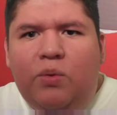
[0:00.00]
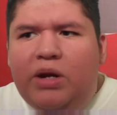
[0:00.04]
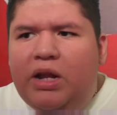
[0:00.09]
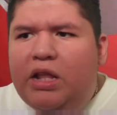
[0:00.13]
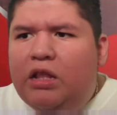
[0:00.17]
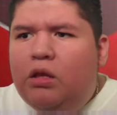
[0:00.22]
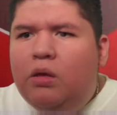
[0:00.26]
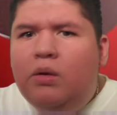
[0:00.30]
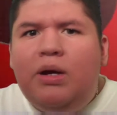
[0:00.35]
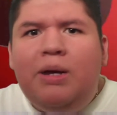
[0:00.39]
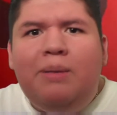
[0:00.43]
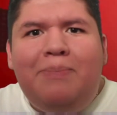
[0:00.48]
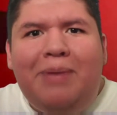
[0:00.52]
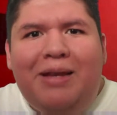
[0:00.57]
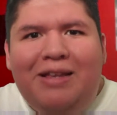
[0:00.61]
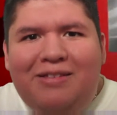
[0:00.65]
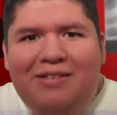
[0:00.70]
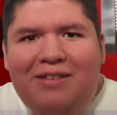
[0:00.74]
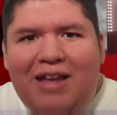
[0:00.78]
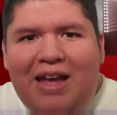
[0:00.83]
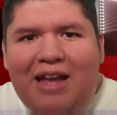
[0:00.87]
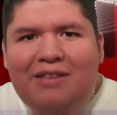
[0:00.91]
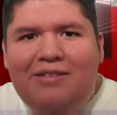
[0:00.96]
when I look at my
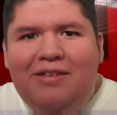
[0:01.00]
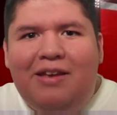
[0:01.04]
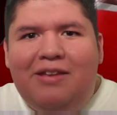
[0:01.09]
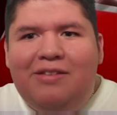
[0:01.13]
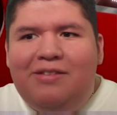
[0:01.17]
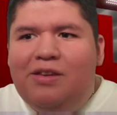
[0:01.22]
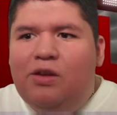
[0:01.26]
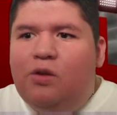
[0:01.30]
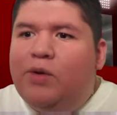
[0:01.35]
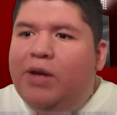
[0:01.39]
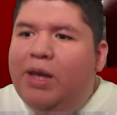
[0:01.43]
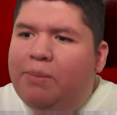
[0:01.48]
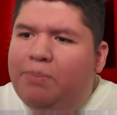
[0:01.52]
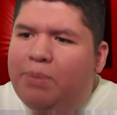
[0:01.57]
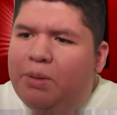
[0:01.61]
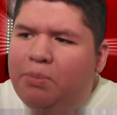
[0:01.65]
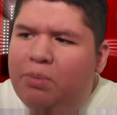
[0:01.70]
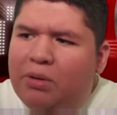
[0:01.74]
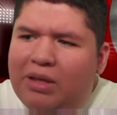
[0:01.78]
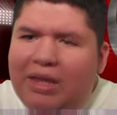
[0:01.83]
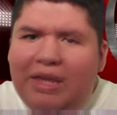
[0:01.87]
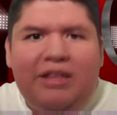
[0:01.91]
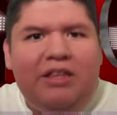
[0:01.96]
stats, I said, okay,
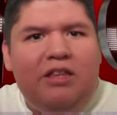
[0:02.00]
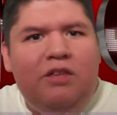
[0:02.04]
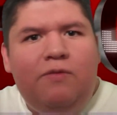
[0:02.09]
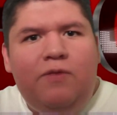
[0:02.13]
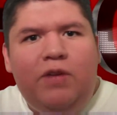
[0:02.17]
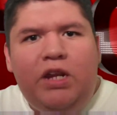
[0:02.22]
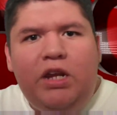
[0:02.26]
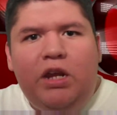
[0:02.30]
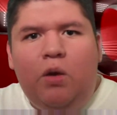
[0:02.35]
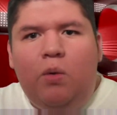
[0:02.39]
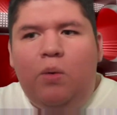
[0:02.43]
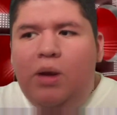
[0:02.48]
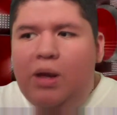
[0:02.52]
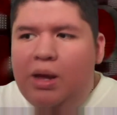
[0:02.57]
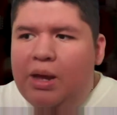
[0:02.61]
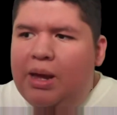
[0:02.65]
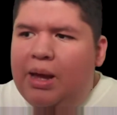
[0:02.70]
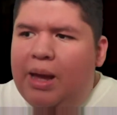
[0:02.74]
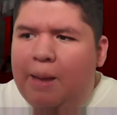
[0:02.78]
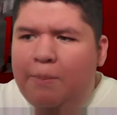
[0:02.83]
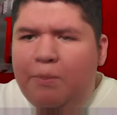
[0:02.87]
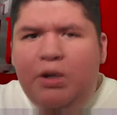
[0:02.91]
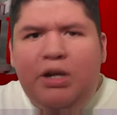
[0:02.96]
people like this video.
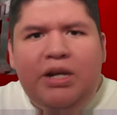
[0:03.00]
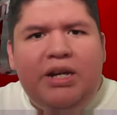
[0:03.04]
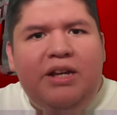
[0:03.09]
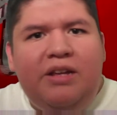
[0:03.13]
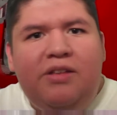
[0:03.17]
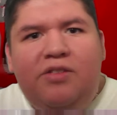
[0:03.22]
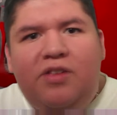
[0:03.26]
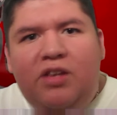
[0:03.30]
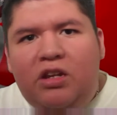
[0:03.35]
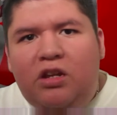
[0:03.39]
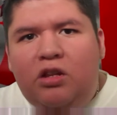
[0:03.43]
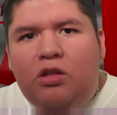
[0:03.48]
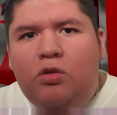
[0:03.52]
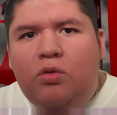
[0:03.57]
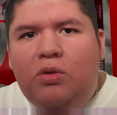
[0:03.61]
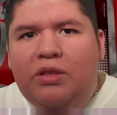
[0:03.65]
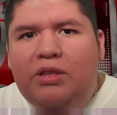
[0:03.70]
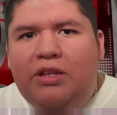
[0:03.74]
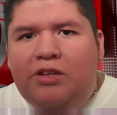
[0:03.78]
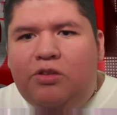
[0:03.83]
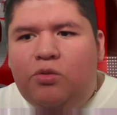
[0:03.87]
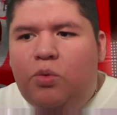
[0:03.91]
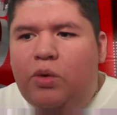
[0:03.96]
I'm going to continue doing
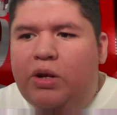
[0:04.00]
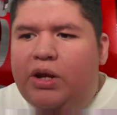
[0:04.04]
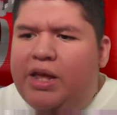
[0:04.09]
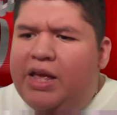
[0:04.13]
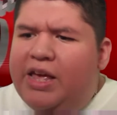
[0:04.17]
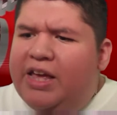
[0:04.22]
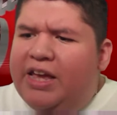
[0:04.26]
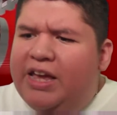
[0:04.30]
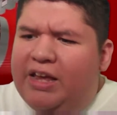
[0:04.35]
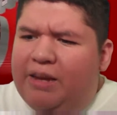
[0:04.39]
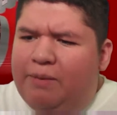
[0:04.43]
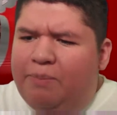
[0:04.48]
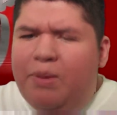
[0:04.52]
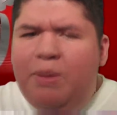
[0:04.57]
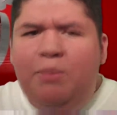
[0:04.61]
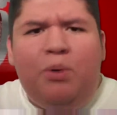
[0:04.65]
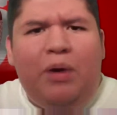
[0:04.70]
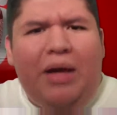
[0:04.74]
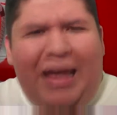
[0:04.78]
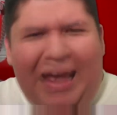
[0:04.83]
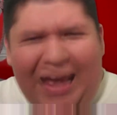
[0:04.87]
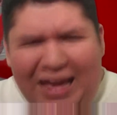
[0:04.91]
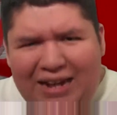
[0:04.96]
this one. And if
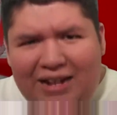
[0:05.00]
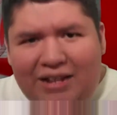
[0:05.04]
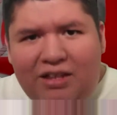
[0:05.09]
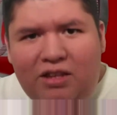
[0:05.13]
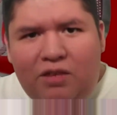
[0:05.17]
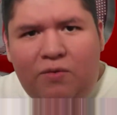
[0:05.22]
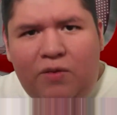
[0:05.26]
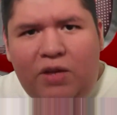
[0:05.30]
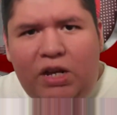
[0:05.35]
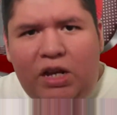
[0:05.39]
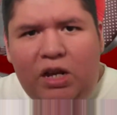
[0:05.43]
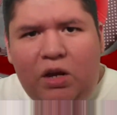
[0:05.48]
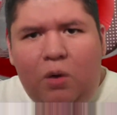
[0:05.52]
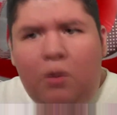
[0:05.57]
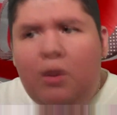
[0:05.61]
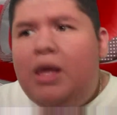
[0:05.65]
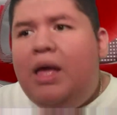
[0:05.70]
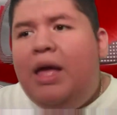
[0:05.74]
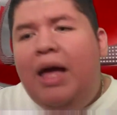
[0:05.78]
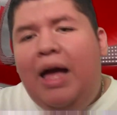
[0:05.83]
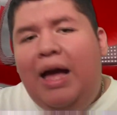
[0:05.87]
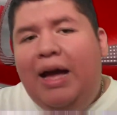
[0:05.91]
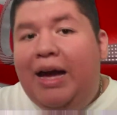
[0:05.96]
people hated this video,
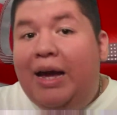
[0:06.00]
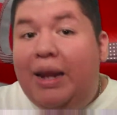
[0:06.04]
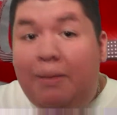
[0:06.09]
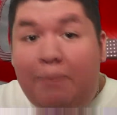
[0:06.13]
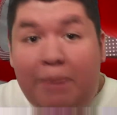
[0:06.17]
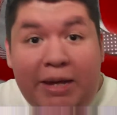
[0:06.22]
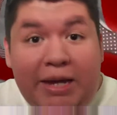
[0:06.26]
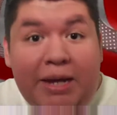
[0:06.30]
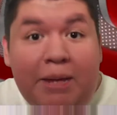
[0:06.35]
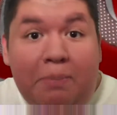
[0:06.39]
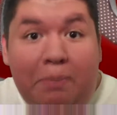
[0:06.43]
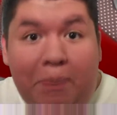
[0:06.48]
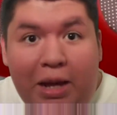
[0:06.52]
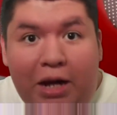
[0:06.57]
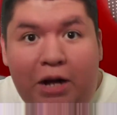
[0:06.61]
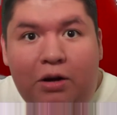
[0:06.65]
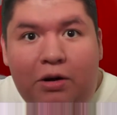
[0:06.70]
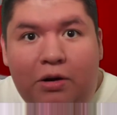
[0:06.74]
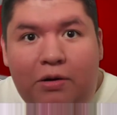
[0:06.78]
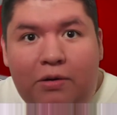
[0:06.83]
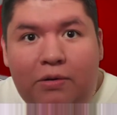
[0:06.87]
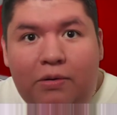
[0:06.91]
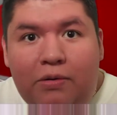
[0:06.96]
I got to make it
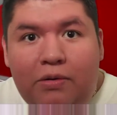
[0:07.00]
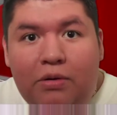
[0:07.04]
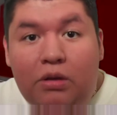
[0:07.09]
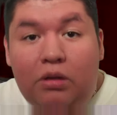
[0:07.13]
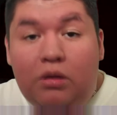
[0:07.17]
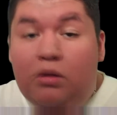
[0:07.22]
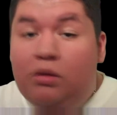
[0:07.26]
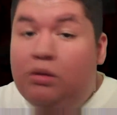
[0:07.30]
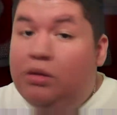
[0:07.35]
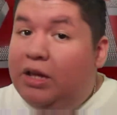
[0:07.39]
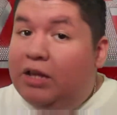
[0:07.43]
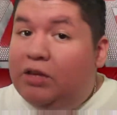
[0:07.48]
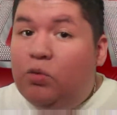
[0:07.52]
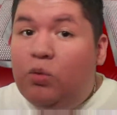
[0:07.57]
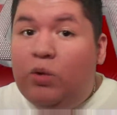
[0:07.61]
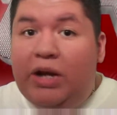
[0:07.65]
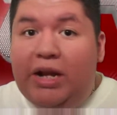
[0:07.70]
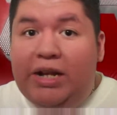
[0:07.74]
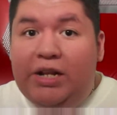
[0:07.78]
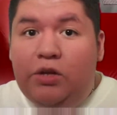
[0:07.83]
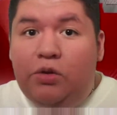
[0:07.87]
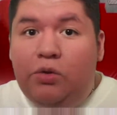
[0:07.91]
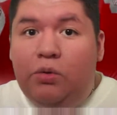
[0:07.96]
better. That's what
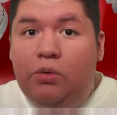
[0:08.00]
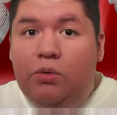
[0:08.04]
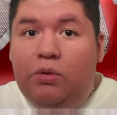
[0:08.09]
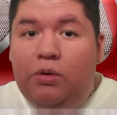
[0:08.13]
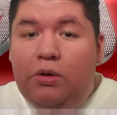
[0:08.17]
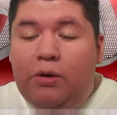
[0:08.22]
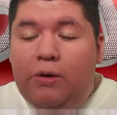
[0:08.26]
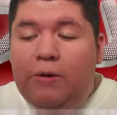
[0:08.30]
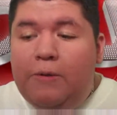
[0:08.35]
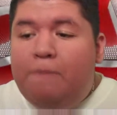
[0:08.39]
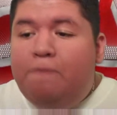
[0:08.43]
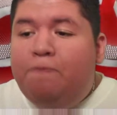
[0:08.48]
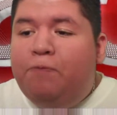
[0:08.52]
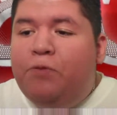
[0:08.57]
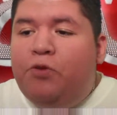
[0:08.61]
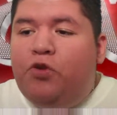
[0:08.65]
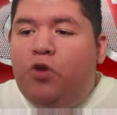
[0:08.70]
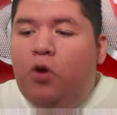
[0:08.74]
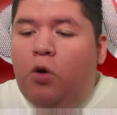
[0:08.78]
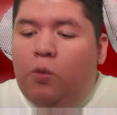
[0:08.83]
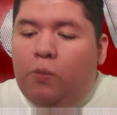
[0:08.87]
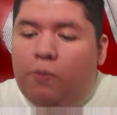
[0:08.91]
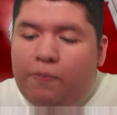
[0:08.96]
I do.
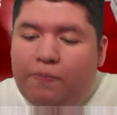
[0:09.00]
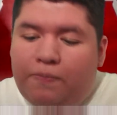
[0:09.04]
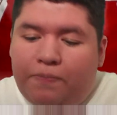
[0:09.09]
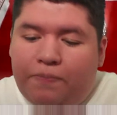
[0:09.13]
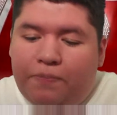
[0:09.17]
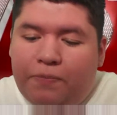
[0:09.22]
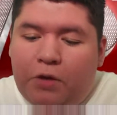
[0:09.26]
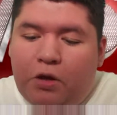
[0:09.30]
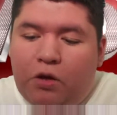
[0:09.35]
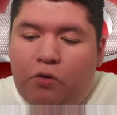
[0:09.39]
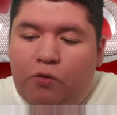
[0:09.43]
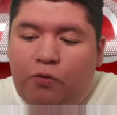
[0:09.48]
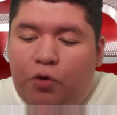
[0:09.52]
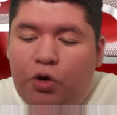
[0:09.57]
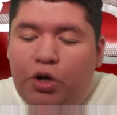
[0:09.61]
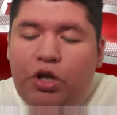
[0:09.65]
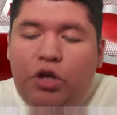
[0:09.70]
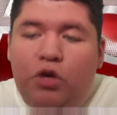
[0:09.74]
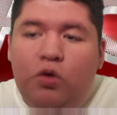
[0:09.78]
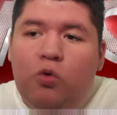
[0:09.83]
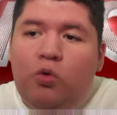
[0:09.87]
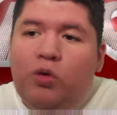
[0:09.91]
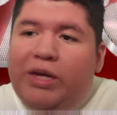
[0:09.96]
So for
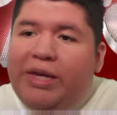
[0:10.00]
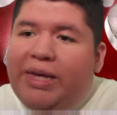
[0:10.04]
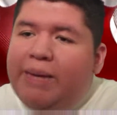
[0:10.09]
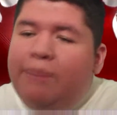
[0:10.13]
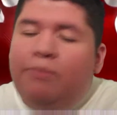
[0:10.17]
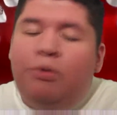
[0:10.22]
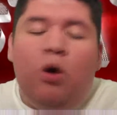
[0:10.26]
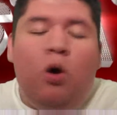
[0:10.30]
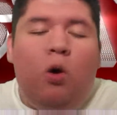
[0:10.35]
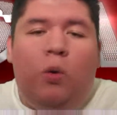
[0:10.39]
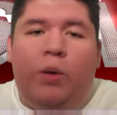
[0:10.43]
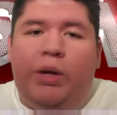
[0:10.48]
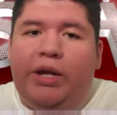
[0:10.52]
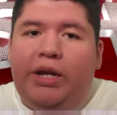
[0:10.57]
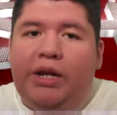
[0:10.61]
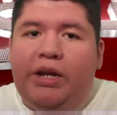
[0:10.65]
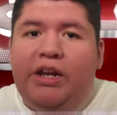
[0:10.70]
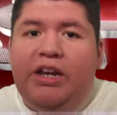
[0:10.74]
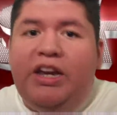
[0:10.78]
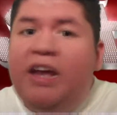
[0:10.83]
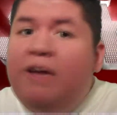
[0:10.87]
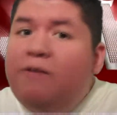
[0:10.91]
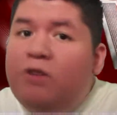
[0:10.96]
you, keep going.
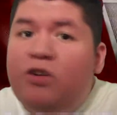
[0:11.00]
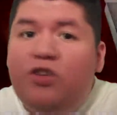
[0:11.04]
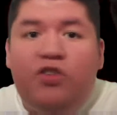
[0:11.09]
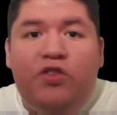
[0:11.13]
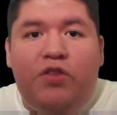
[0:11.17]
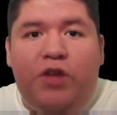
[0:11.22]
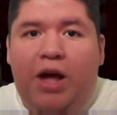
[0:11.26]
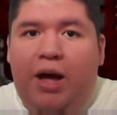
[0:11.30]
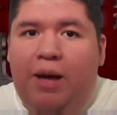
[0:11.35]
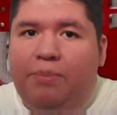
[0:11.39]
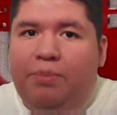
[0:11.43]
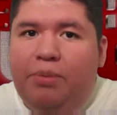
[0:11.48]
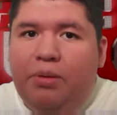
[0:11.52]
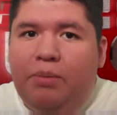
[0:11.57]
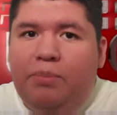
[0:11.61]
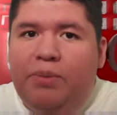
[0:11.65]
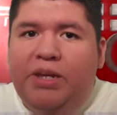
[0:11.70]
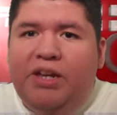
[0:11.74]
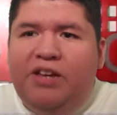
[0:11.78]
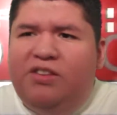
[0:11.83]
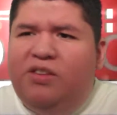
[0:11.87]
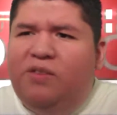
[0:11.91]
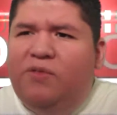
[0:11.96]
Never stop.
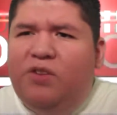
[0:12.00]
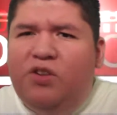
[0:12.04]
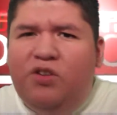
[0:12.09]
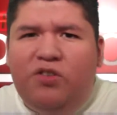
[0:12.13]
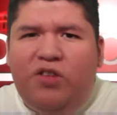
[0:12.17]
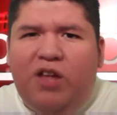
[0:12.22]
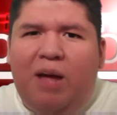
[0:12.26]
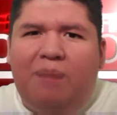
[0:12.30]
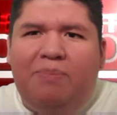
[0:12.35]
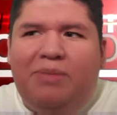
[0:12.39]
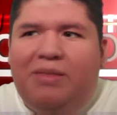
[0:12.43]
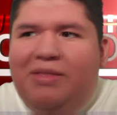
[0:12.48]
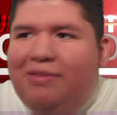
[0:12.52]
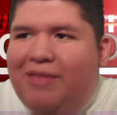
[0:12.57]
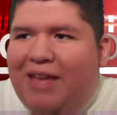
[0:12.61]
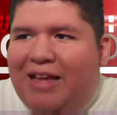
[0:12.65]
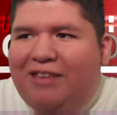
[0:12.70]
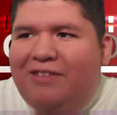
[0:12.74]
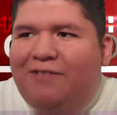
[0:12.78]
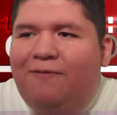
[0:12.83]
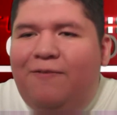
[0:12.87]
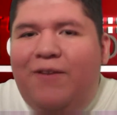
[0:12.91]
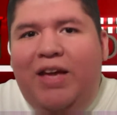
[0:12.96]
Because if you stop,
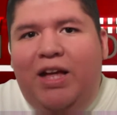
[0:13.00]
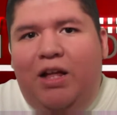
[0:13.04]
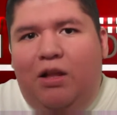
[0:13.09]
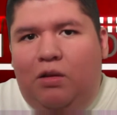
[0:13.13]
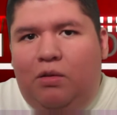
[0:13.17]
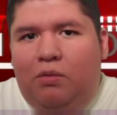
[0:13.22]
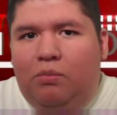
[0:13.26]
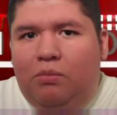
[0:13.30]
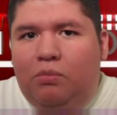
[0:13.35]
that's fail.